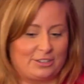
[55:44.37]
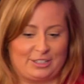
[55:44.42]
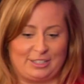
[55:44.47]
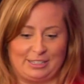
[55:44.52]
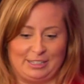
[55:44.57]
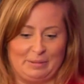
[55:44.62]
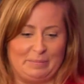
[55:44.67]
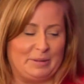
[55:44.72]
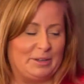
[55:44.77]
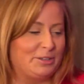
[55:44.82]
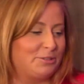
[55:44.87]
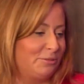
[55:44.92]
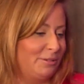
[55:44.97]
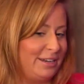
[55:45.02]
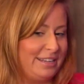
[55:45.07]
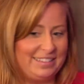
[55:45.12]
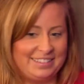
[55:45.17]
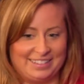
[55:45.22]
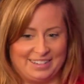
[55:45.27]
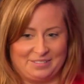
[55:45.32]
Start slipping
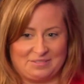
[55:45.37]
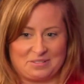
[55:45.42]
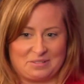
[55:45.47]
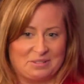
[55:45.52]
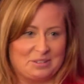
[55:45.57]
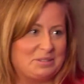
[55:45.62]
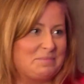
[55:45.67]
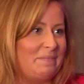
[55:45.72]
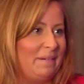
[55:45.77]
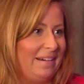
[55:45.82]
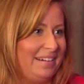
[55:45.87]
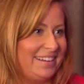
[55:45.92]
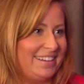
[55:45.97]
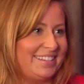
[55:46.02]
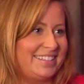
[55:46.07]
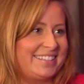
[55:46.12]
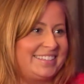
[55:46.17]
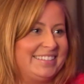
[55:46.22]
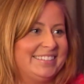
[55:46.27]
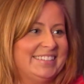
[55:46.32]
20s in everyone's
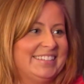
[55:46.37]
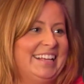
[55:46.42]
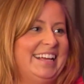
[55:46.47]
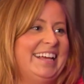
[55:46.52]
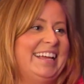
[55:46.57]
pockets?